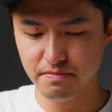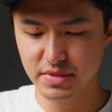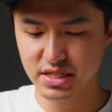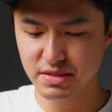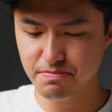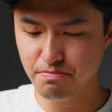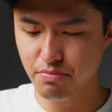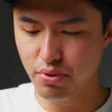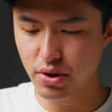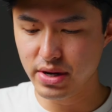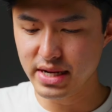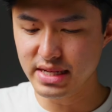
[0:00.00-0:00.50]

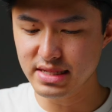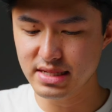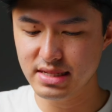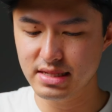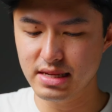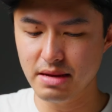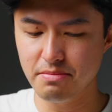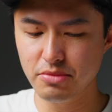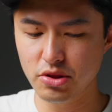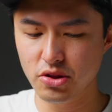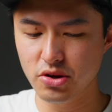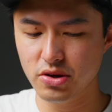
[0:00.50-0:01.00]
is pretty
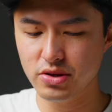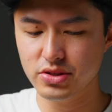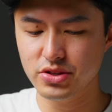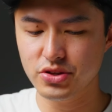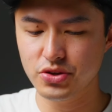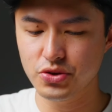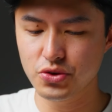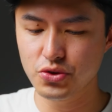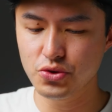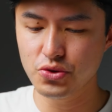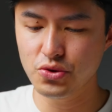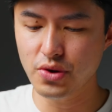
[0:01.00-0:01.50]
similar
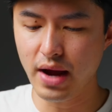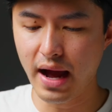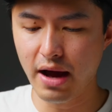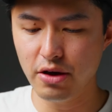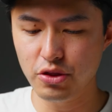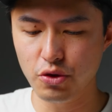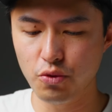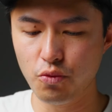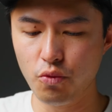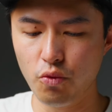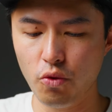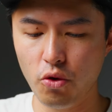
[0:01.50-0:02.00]
to
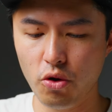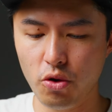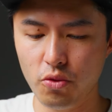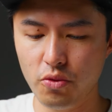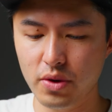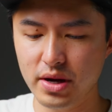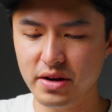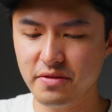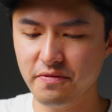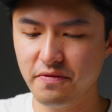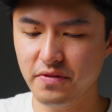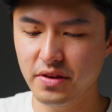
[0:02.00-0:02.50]
how the wool
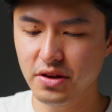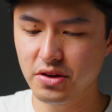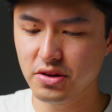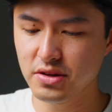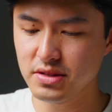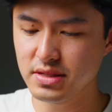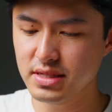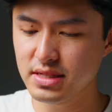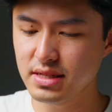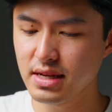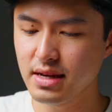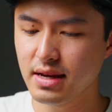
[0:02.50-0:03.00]
one feels.